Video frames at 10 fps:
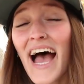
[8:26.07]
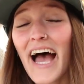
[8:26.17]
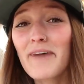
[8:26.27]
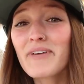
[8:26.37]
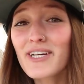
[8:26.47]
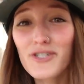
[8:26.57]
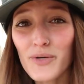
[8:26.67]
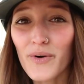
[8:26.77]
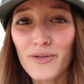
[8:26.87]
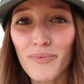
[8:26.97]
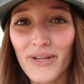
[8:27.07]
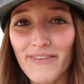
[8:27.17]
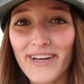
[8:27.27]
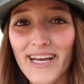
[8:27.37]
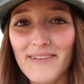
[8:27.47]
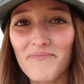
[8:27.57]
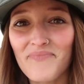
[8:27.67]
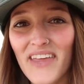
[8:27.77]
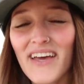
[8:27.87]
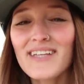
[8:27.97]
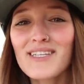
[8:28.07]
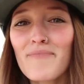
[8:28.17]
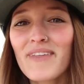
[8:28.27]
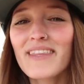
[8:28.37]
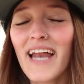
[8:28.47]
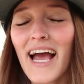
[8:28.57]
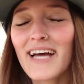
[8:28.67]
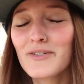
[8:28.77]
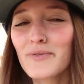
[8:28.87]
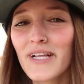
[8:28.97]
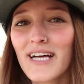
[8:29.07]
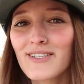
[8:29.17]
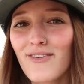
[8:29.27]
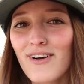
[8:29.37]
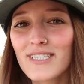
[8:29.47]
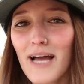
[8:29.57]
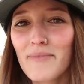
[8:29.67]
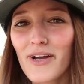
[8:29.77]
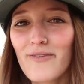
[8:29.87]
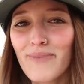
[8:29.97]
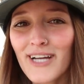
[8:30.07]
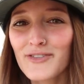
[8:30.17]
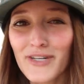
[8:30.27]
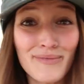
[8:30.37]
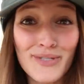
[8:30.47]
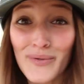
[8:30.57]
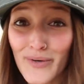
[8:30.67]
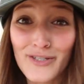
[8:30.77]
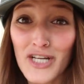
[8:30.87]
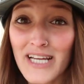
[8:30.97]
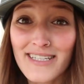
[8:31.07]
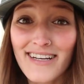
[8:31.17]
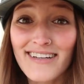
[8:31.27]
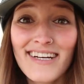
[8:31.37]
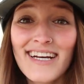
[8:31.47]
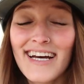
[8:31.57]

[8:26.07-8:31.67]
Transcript: uh, because you're worth believing in. And that's something that I had to realize a long time ago. My dreams are worth chasing.